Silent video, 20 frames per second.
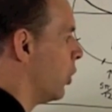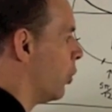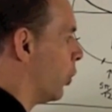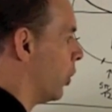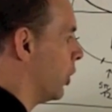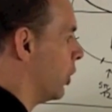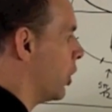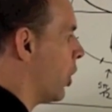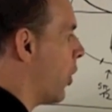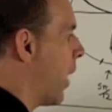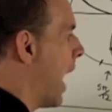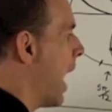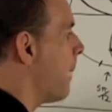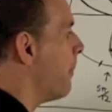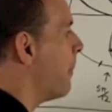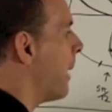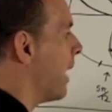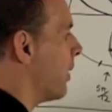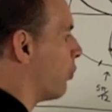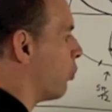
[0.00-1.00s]
We're gonna go
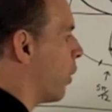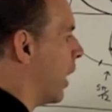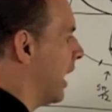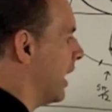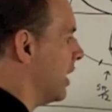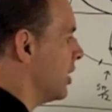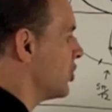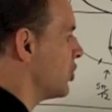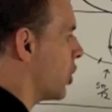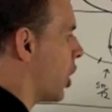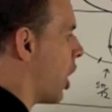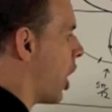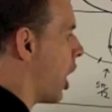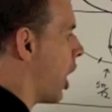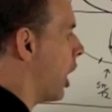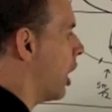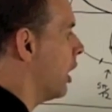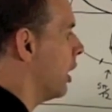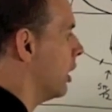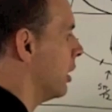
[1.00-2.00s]
out by the radius
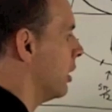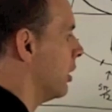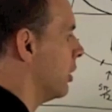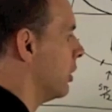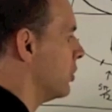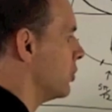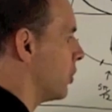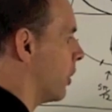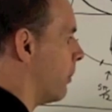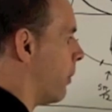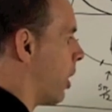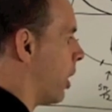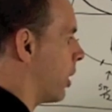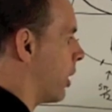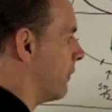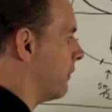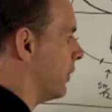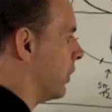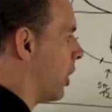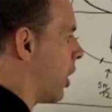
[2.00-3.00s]
r, so I mark
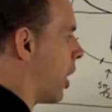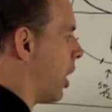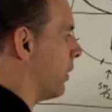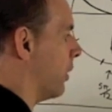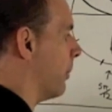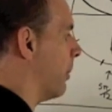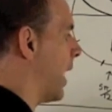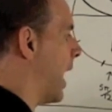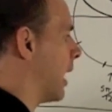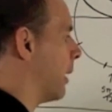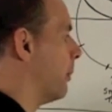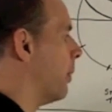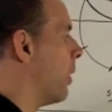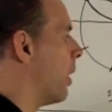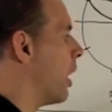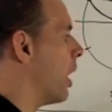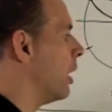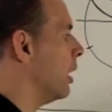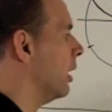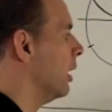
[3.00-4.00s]
off the r in the bottom
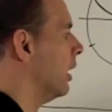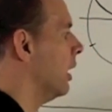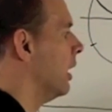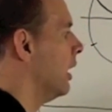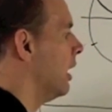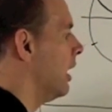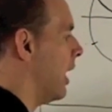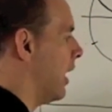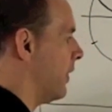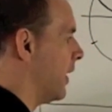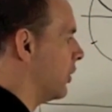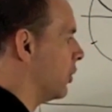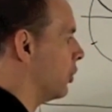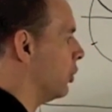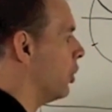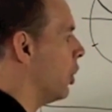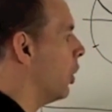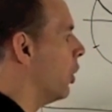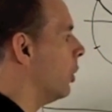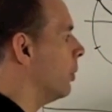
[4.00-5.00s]
part, and then you'll
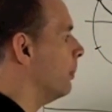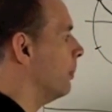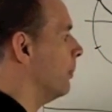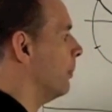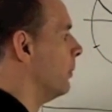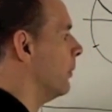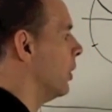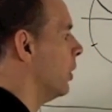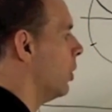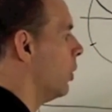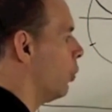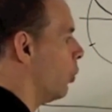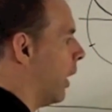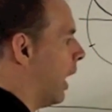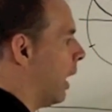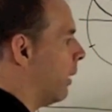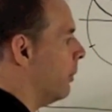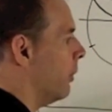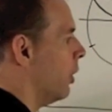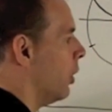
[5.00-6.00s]
note,
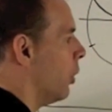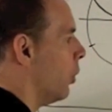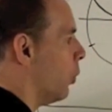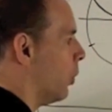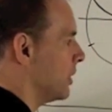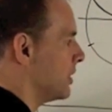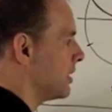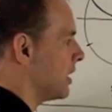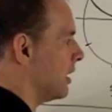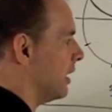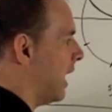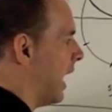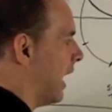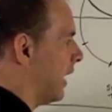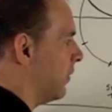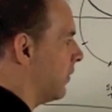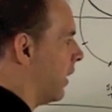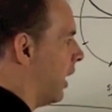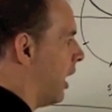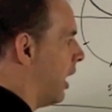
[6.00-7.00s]
well, what's the
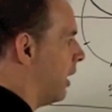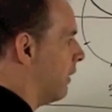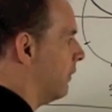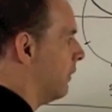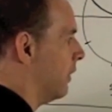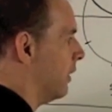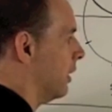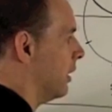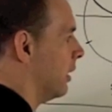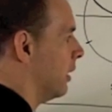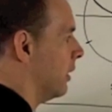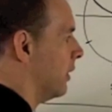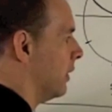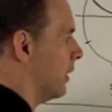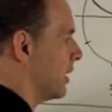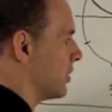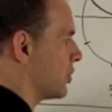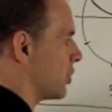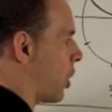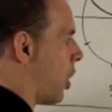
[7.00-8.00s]
length of
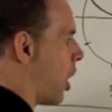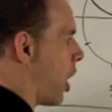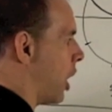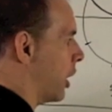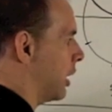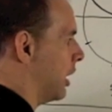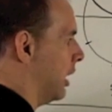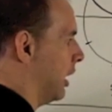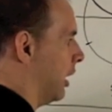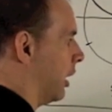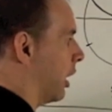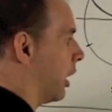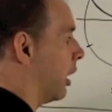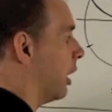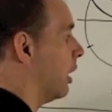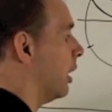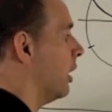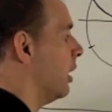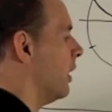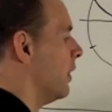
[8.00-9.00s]
this arc
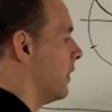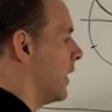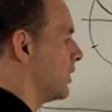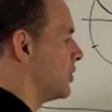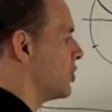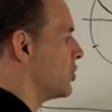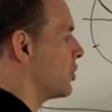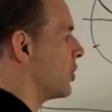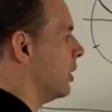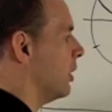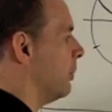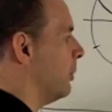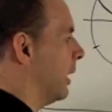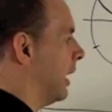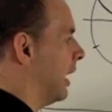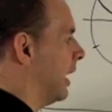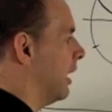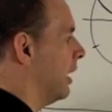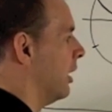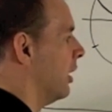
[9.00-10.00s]
here? that's just going to
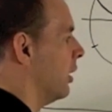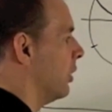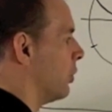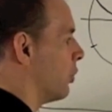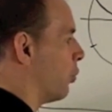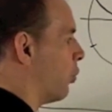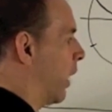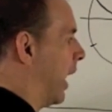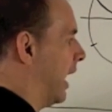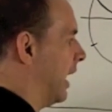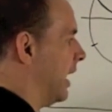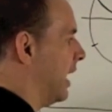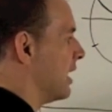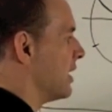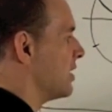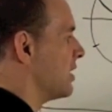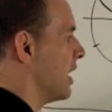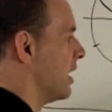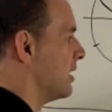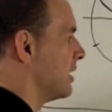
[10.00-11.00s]
be the
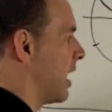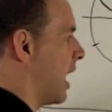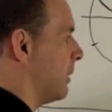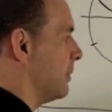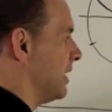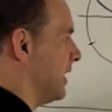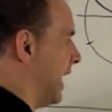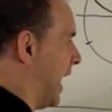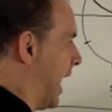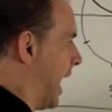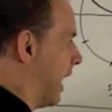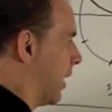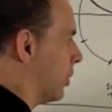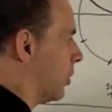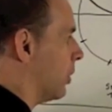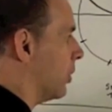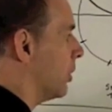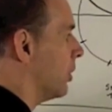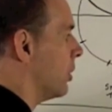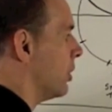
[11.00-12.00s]
radius times the
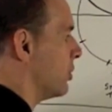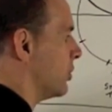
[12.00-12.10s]
angle.